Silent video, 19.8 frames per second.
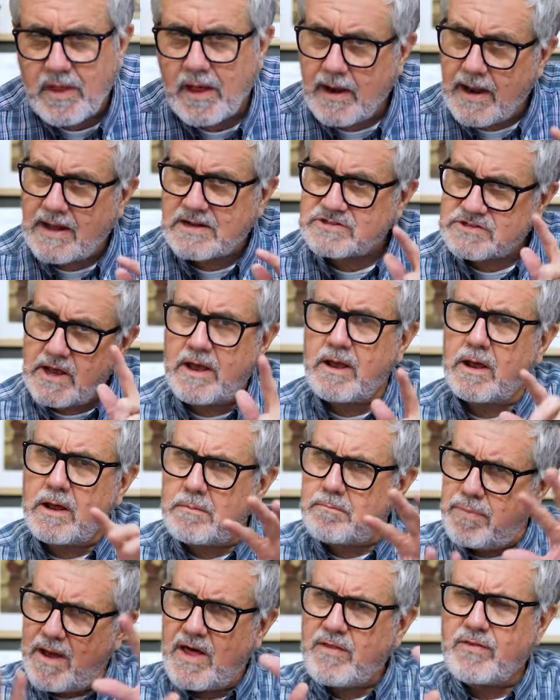And I say
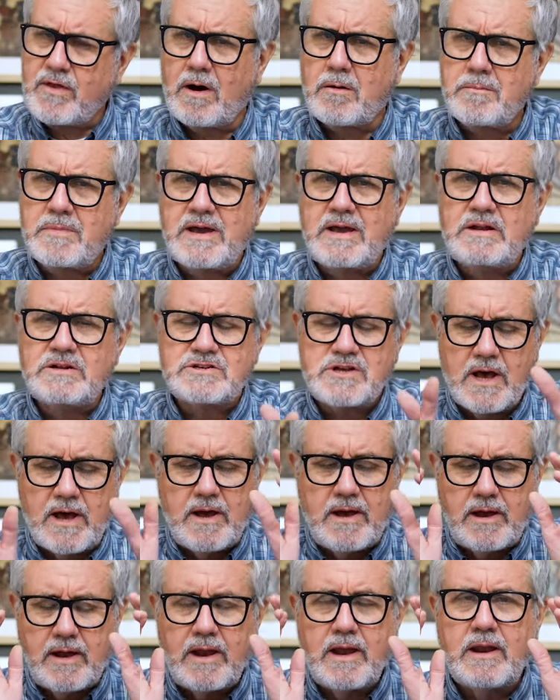again, Bethel means
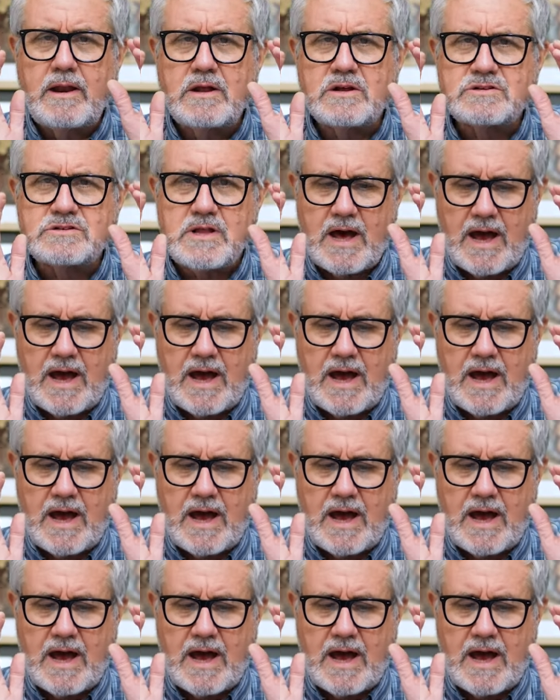it is